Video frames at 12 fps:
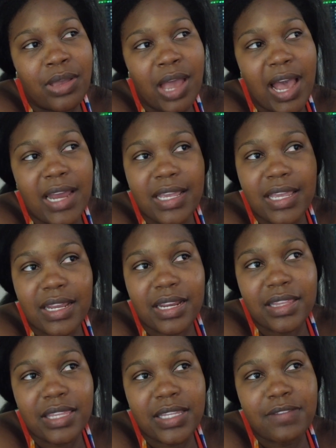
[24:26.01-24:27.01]
I didn't get
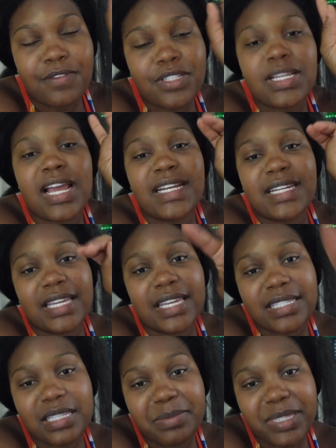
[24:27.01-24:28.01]
anything at the first one. I did
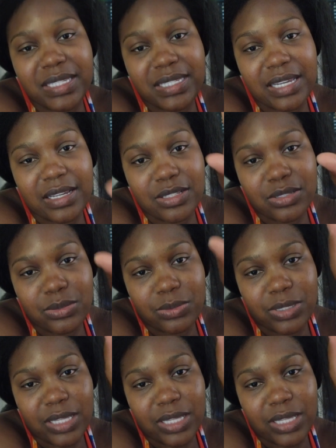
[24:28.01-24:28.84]
get some at the second store,